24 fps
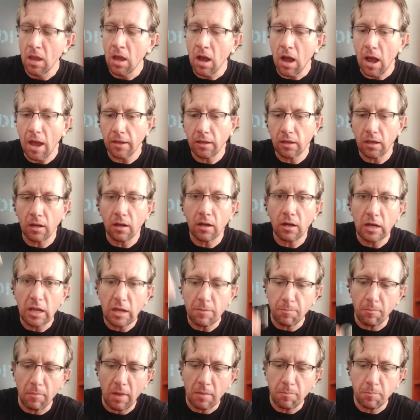I can
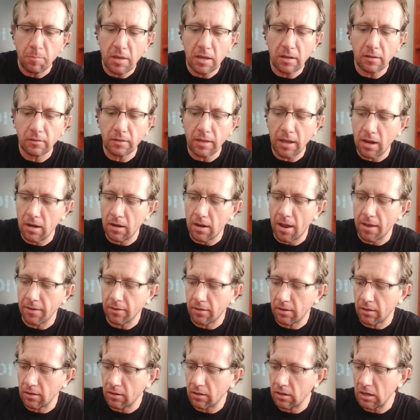clip my pigtail, I
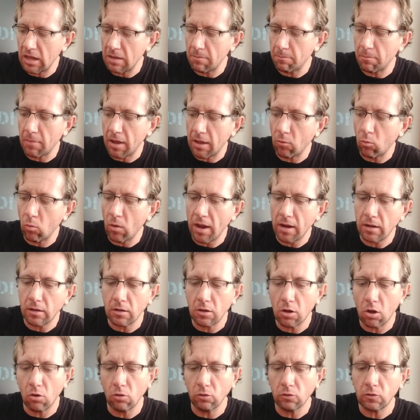can clip my weight
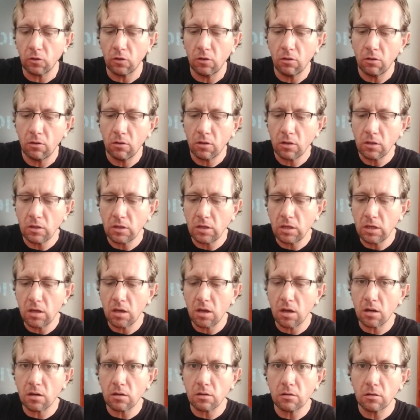note
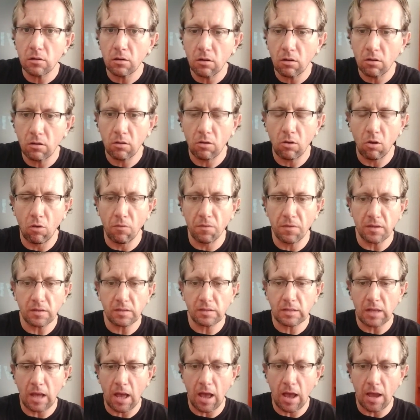here on the
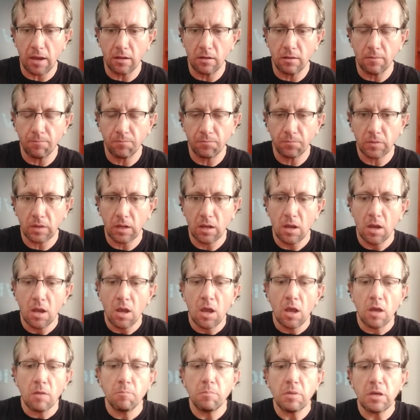side,
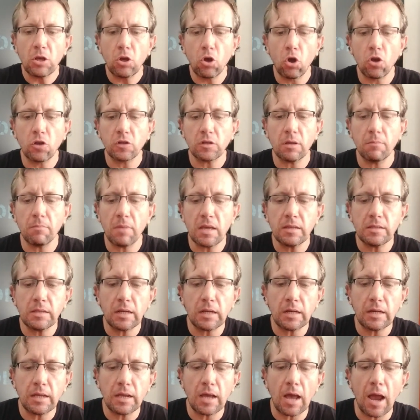because
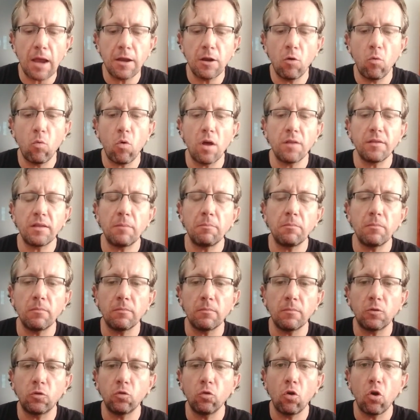basically I don't want them
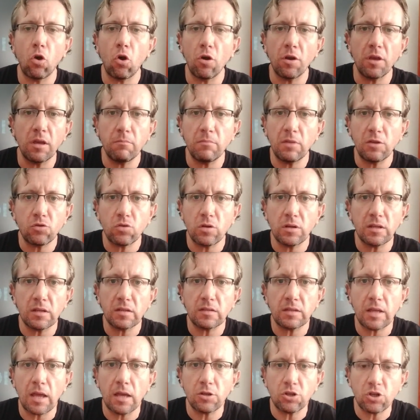to go in between the
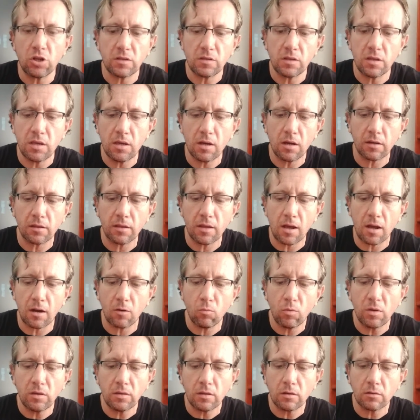stages. Here they
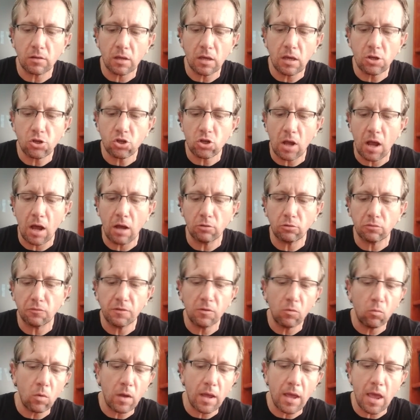are within reach, out of
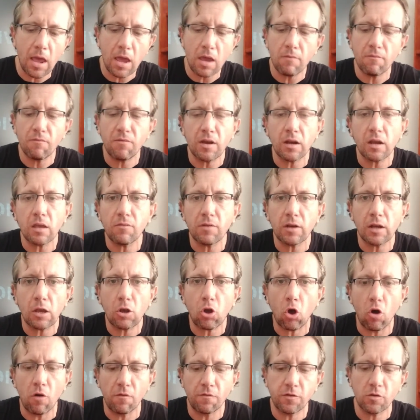the way, very, very
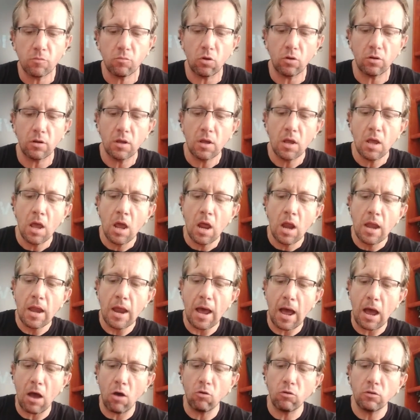comfortable.
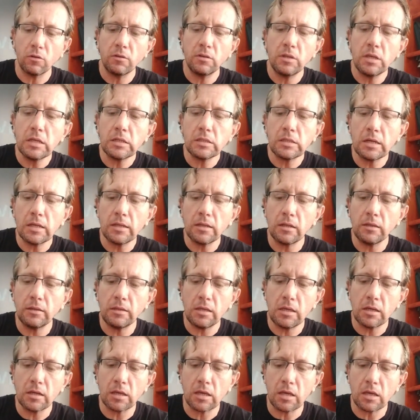Now, this little
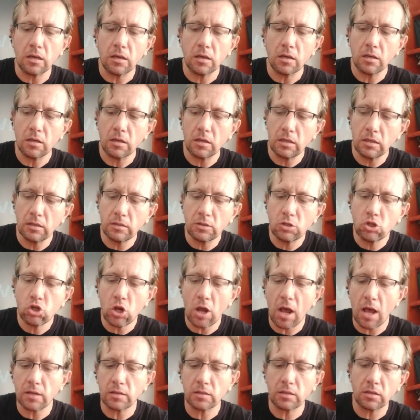D-ring is
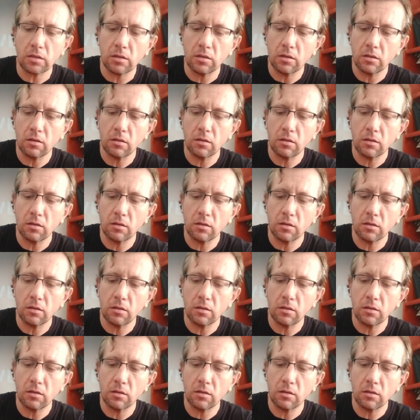just